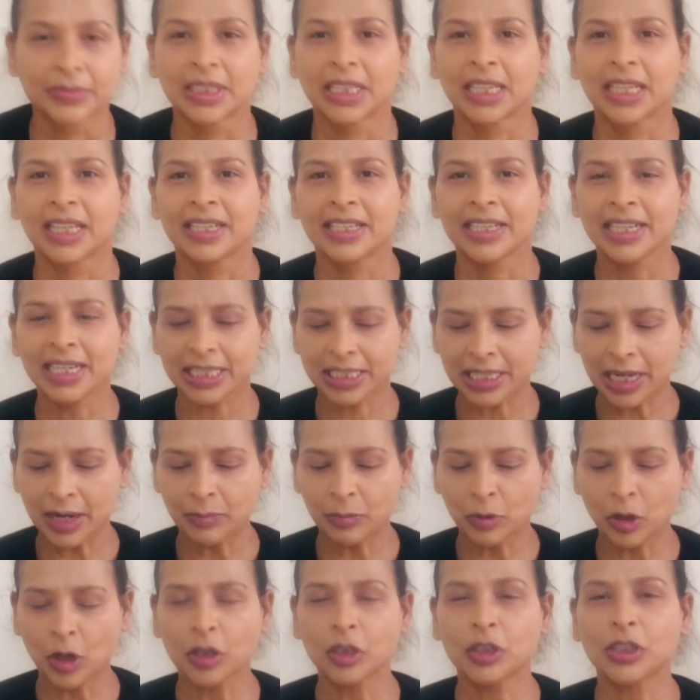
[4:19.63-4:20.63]
Next
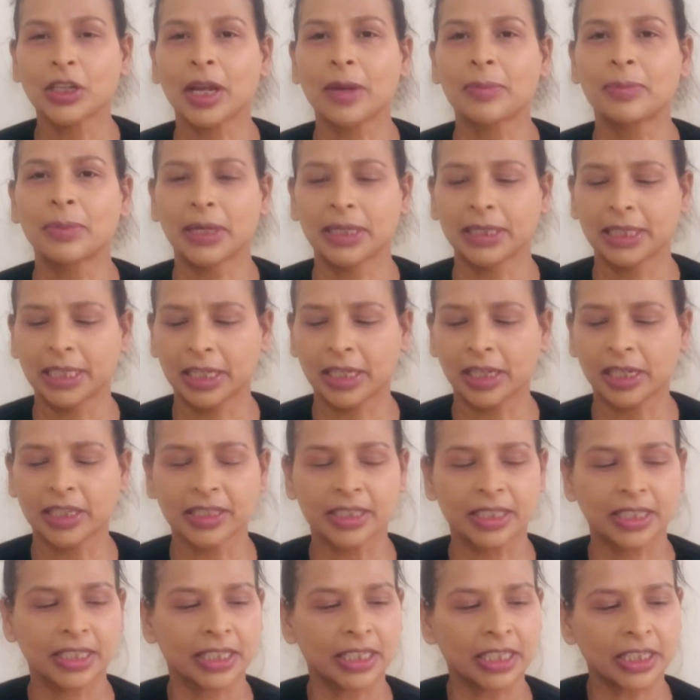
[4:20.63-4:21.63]
I'm going to apply the
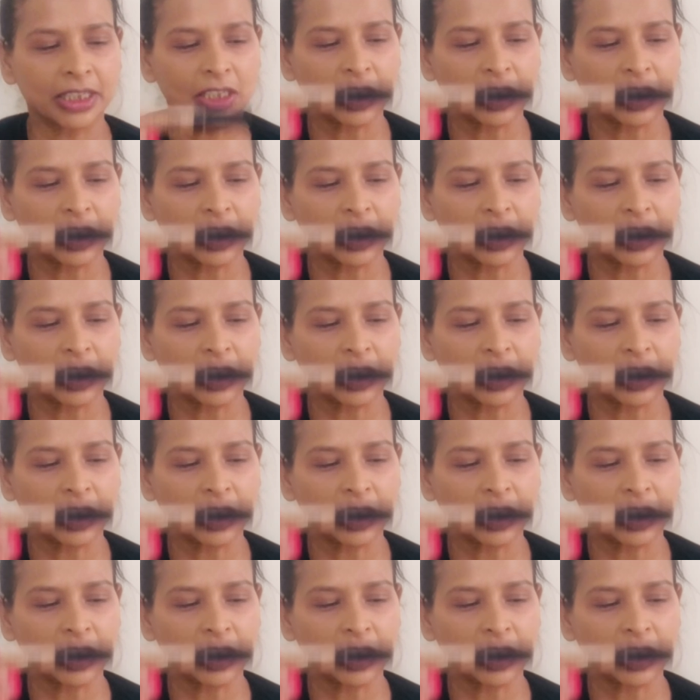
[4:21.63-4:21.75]
concealer.